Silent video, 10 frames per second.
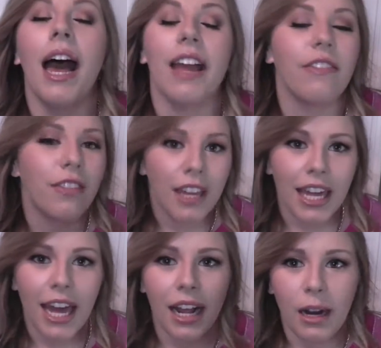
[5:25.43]
I have
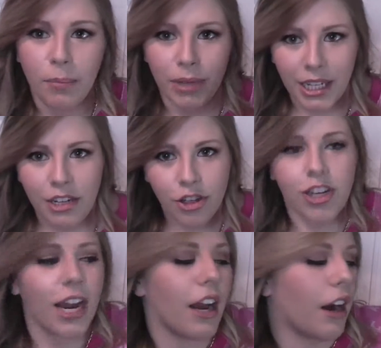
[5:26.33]
thick hair,
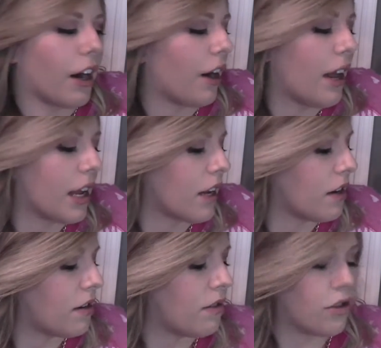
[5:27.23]
bleached hair,
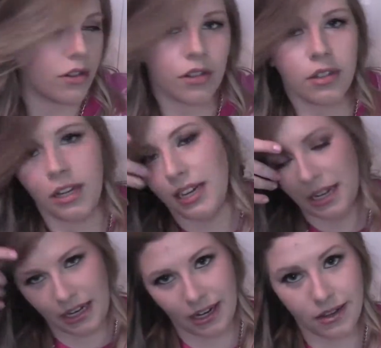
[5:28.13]
and just
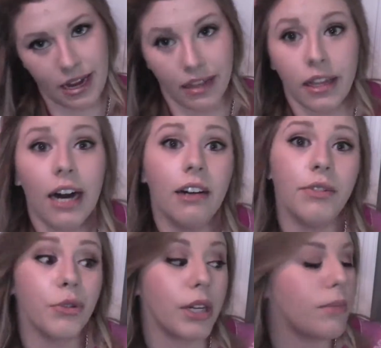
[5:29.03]
it needs a lot
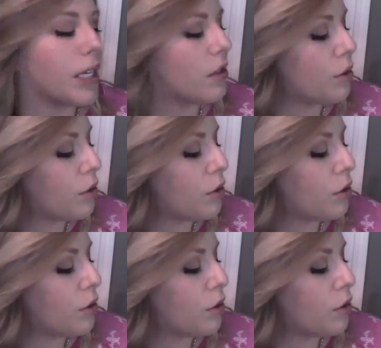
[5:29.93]
of treatment.